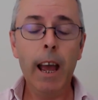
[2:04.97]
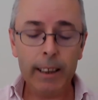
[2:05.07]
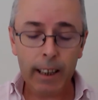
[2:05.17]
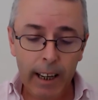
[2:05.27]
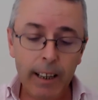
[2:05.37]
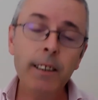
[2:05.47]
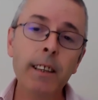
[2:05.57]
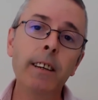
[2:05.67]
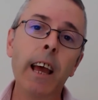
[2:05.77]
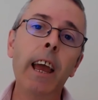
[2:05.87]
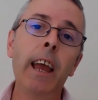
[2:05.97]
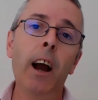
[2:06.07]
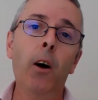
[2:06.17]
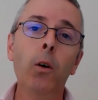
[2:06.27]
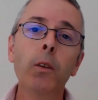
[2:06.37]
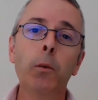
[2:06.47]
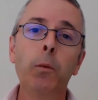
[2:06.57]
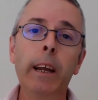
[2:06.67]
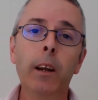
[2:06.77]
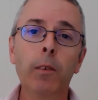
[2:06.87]
At the end of the day, all that
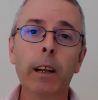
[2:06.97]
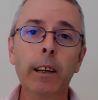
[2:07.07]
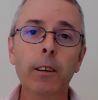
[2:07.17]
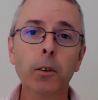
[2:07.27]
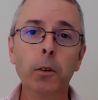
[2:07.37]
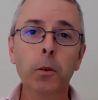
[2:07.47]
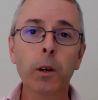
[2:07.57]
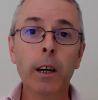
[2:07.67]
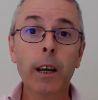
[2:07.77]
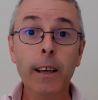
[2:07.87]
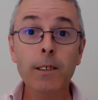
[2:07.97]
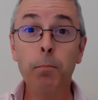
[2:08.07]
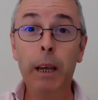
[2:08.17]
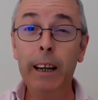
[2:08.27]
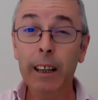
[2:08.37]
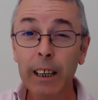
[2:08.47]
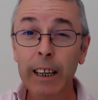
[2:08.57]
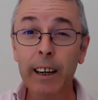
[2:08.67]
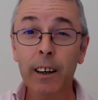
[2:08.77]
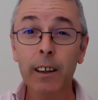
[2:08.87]
we can really do is be
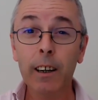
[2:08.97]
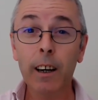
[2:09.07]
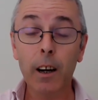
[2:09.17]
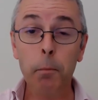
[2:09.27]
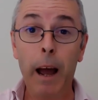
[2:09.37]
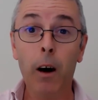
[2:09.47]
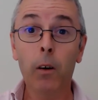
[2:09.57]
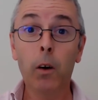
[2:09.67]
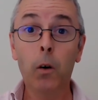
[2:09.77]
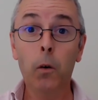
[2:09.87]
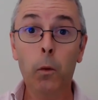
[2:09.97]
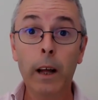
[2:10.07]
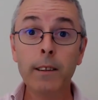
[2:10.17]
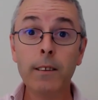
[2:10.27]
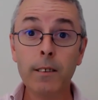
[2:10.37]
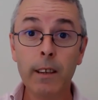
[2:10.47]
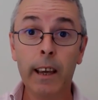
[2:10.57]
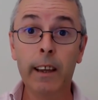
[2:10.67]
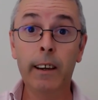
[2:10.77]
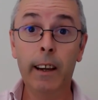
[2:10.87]
clear about what's
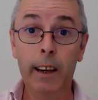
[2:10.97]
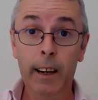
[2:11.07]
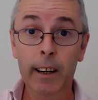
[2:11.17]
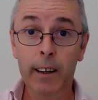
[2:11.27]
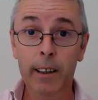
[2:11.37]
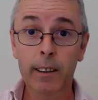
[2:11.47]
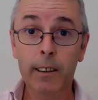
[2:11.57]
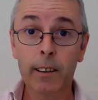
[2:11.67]
in here.